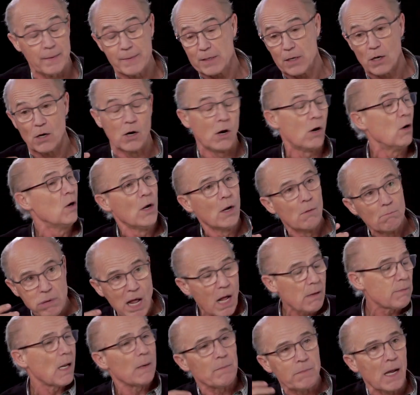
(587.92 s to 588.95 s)
And,
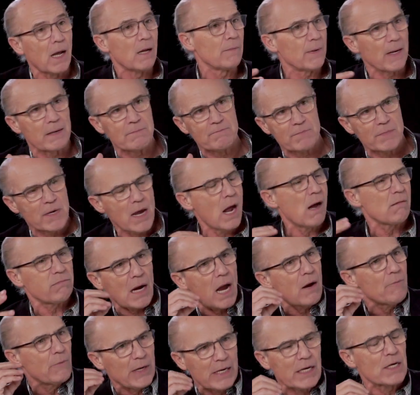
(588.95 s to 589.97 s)
blah, blah, blah. And,
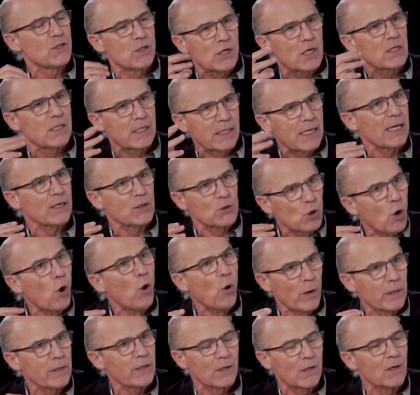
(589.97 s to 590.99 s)
we can just get
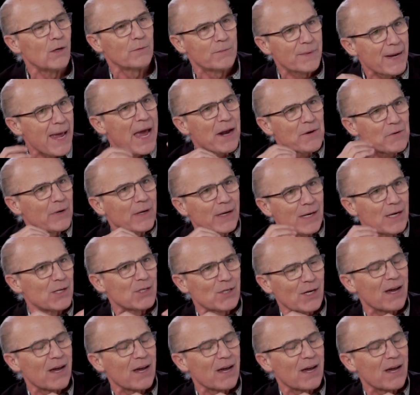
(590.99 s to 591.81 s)
going, nattering at each